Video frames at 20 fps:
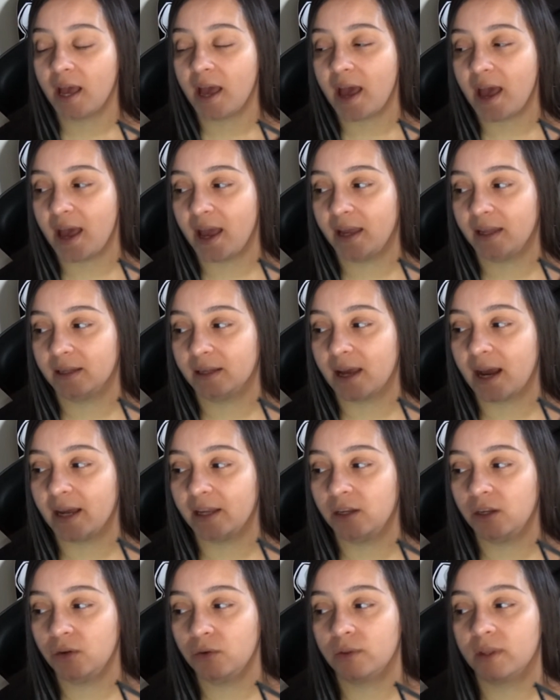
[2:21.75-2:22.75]
And I
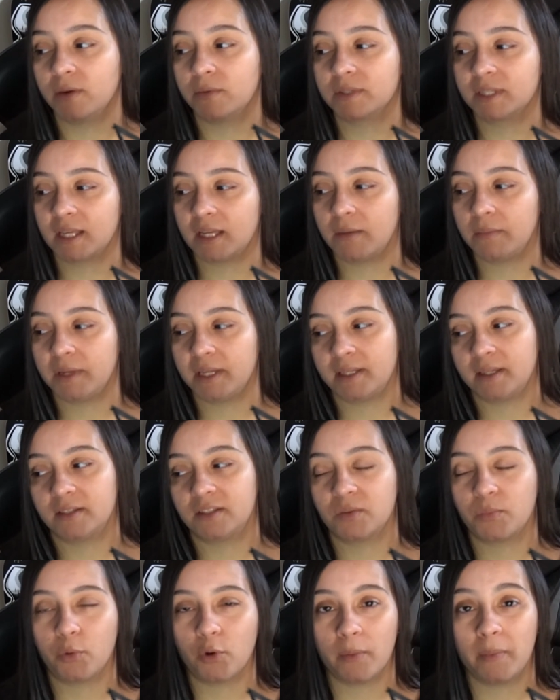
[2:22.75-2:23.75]
knew there was going to be
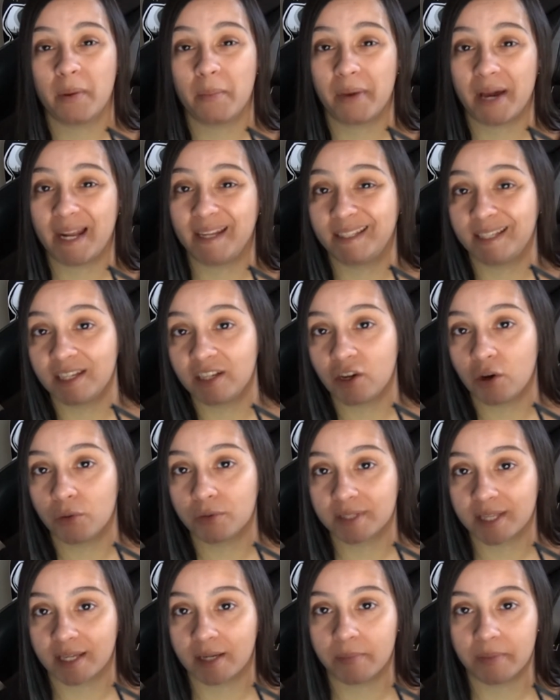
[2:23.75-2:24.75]
disappointment, but I didn't know it
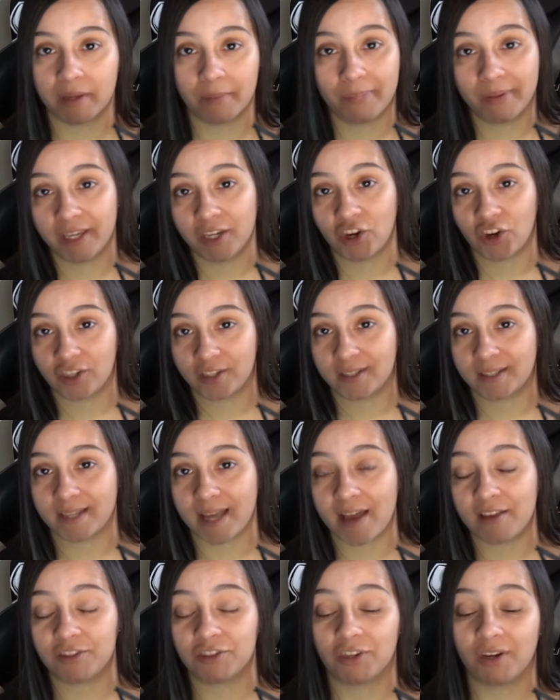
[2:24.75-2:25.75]
was going to be a PR
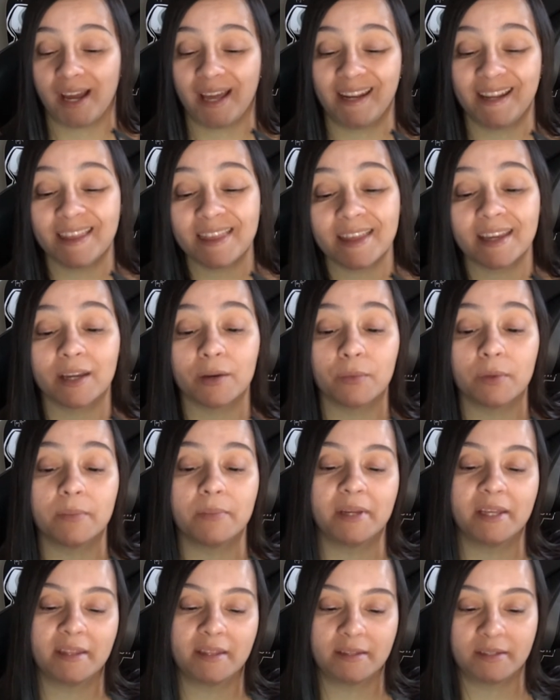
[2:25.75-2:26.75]
disaster. I didn't think it would
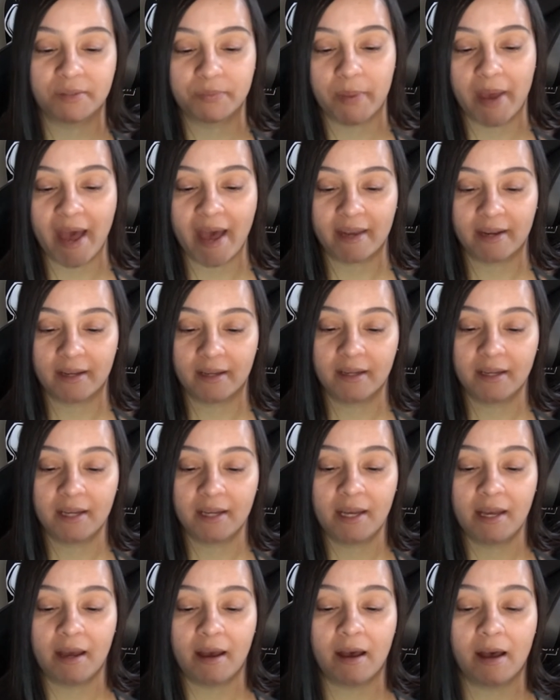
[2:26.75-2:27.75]
be this bad.
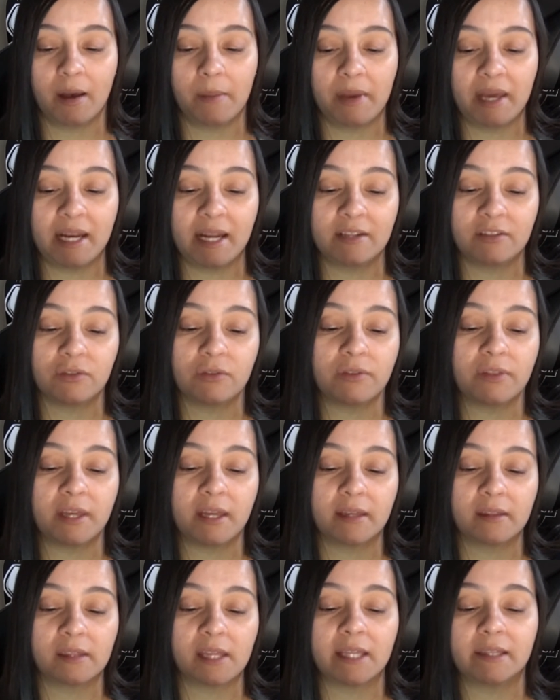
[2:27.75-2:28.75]
Um, and I do
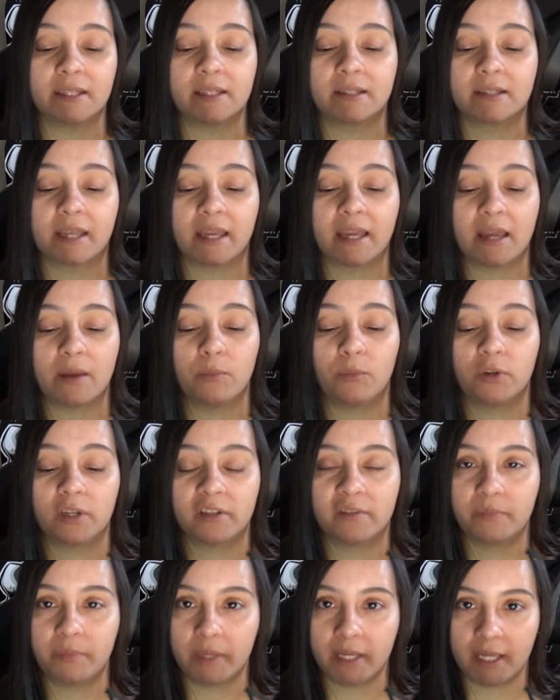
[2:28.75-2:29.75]
think that this game would
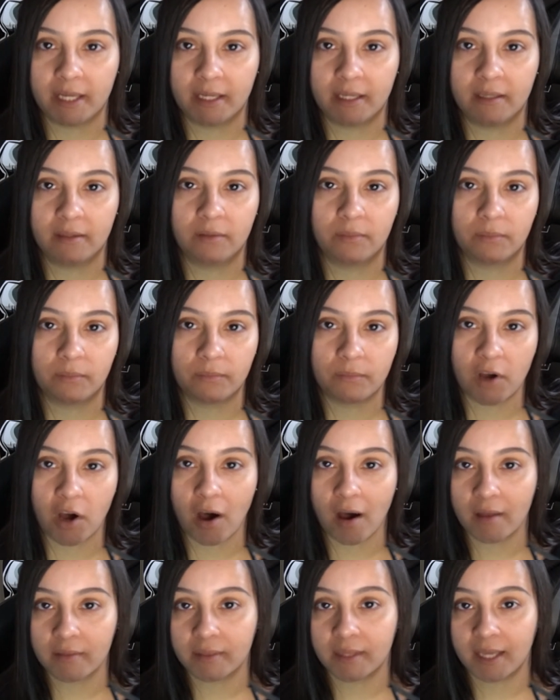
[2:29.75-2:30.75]
have been
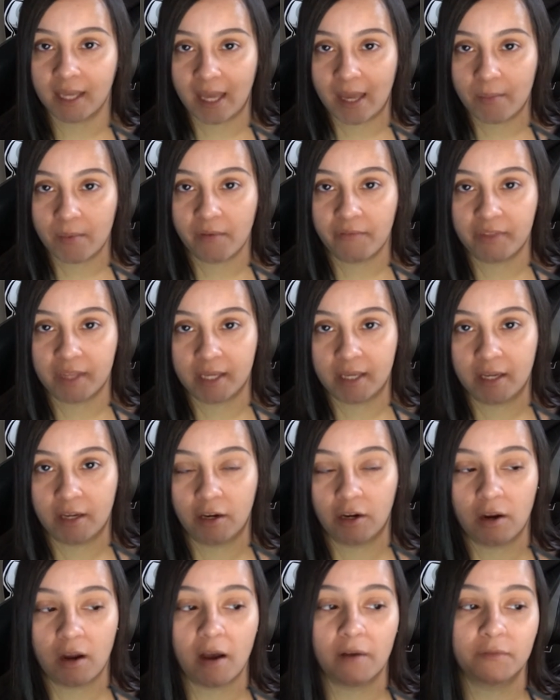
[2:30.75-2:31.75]
on the game of the
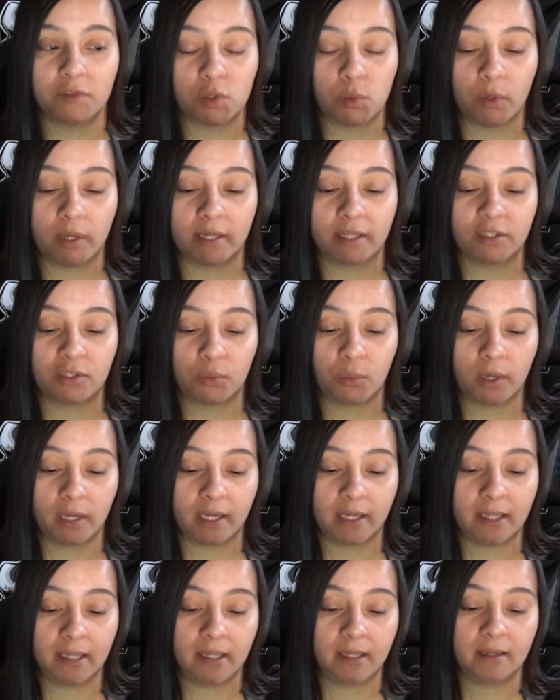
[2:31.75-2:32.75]
year of
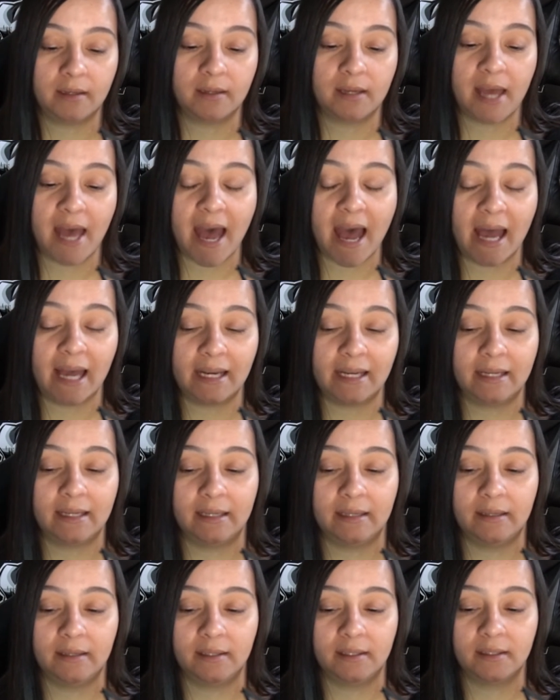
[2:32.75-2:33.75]
2020 had
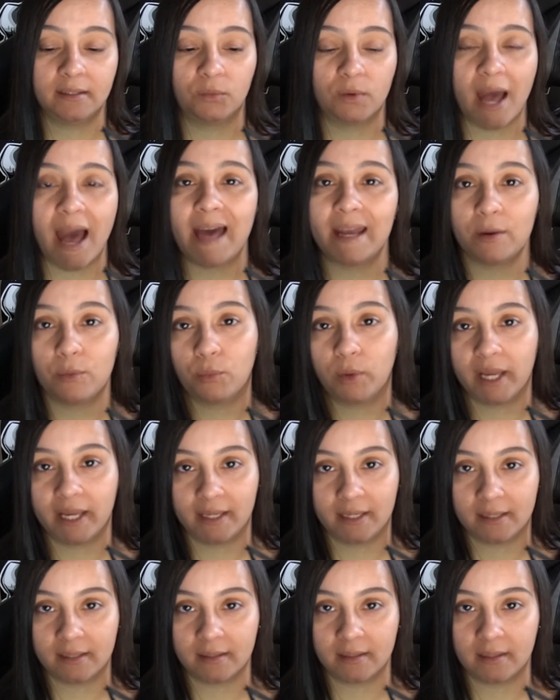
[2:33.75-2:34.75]
it had it
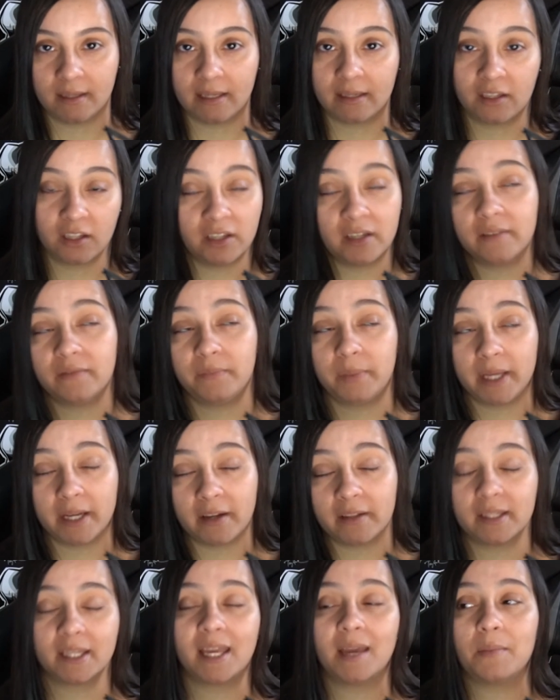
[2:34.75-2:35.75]
waited. It could have been
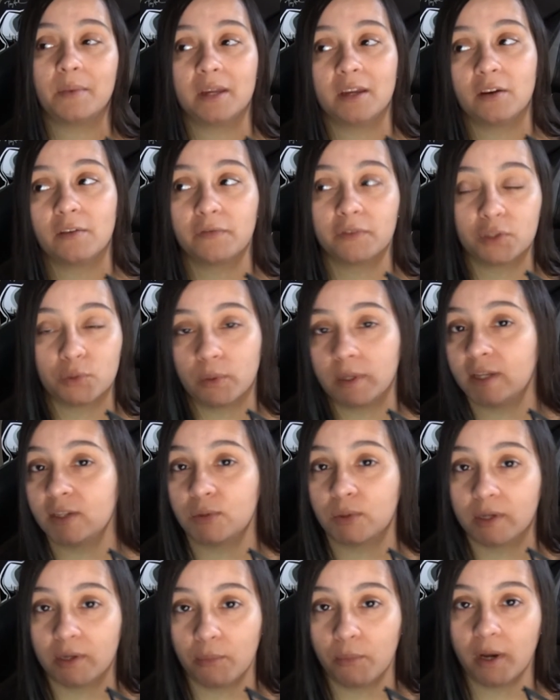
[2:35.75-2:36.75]
on the game of the year for
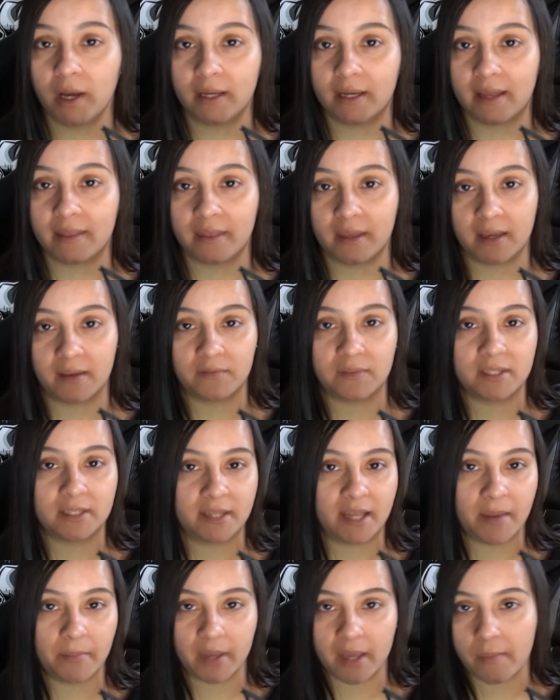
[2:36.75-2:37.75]
2021. I think if this
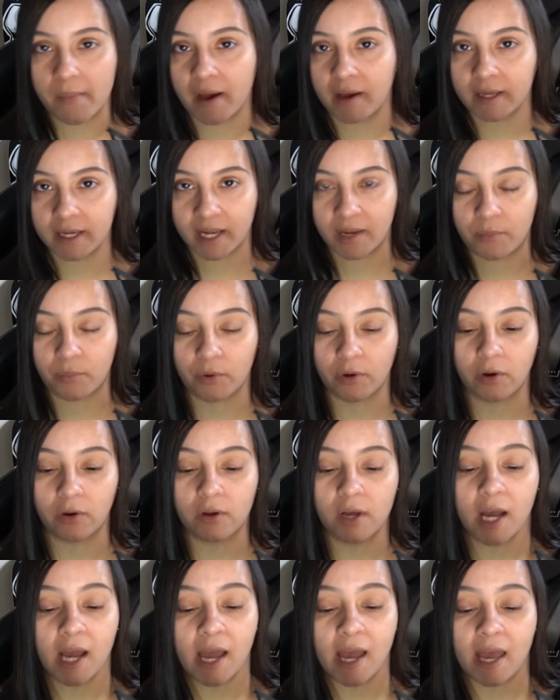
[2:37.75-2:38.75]
game came out in April,
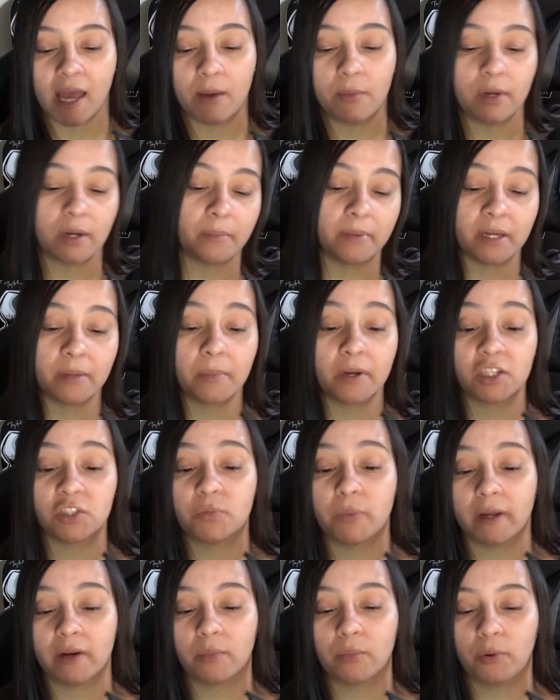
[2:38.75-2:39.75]
it would have been a much
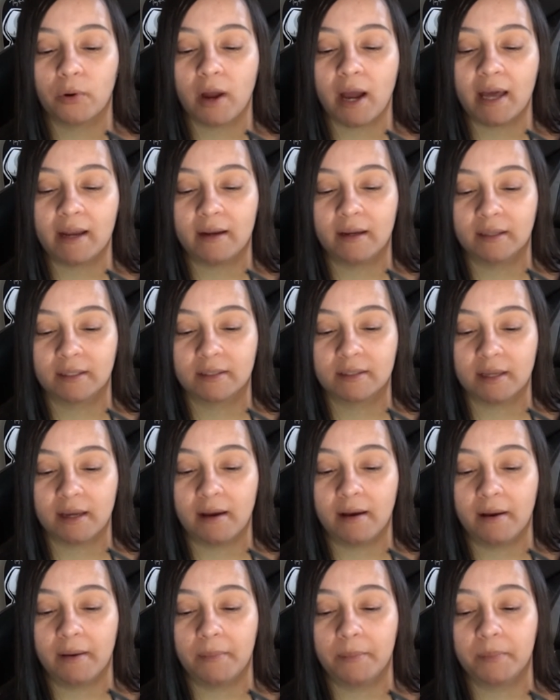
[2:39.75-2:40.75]
better product,
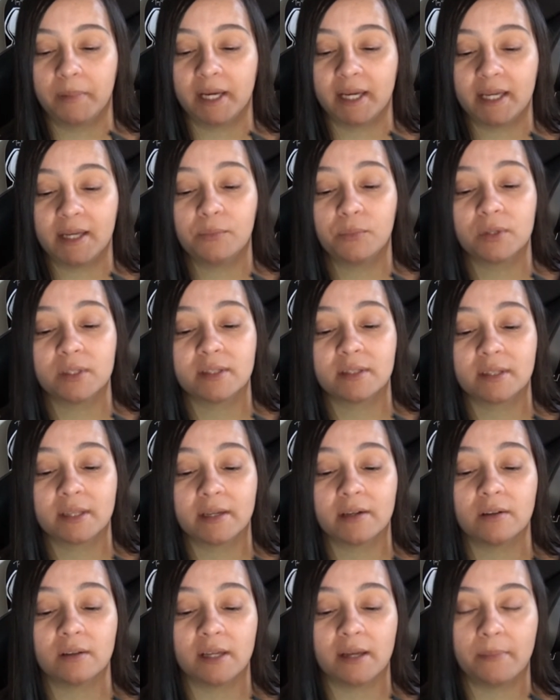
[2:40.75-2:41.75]
um, but it was
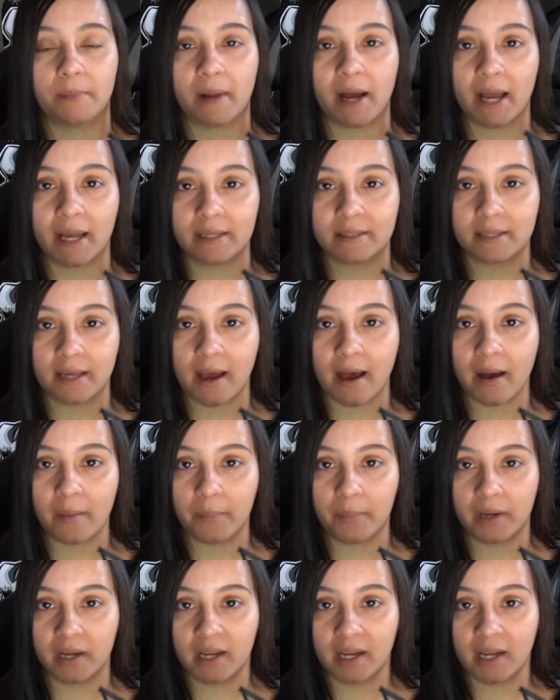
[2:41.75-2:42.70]
still in my top